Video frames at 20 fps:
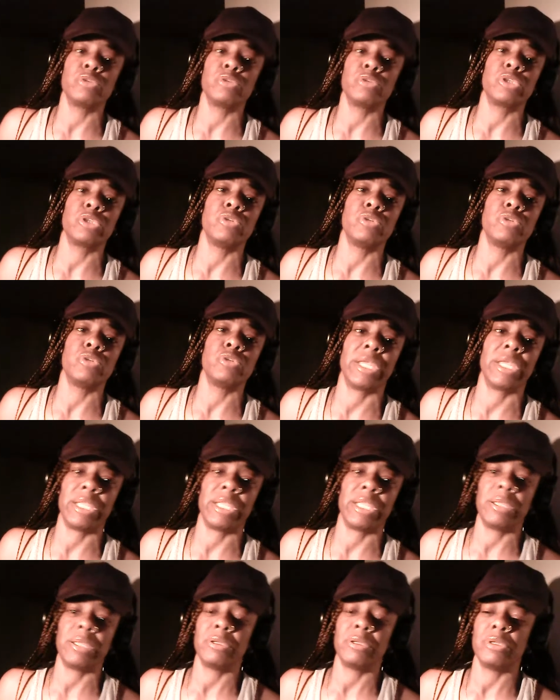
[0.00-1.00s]
too,
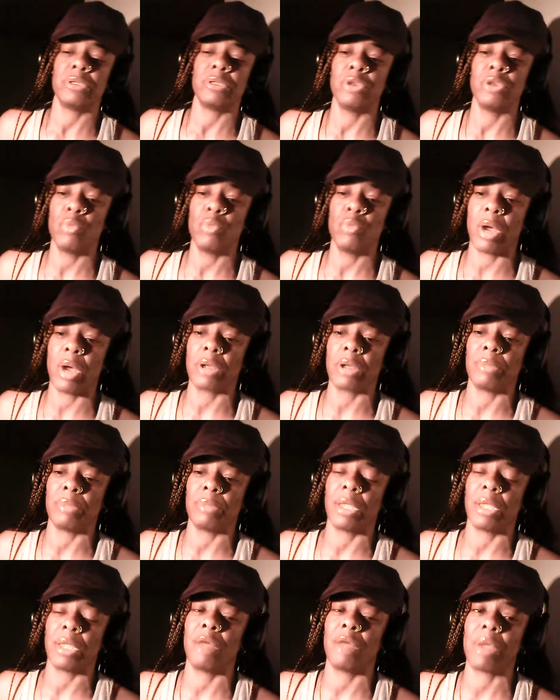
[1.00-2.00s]
Jenny. You're welcome,
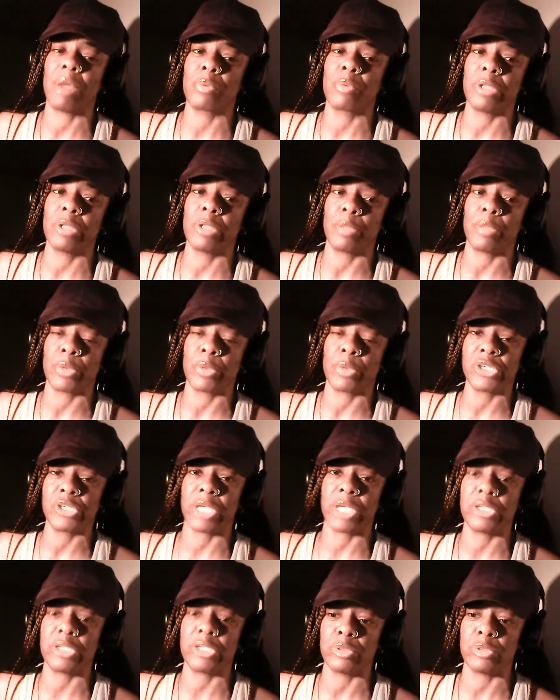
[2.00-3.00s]
love. I really
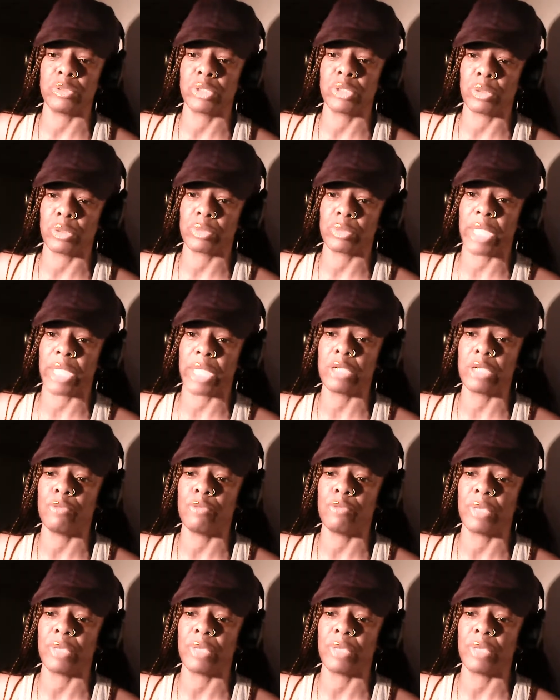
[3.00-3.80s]
appreciate you too. Thank you for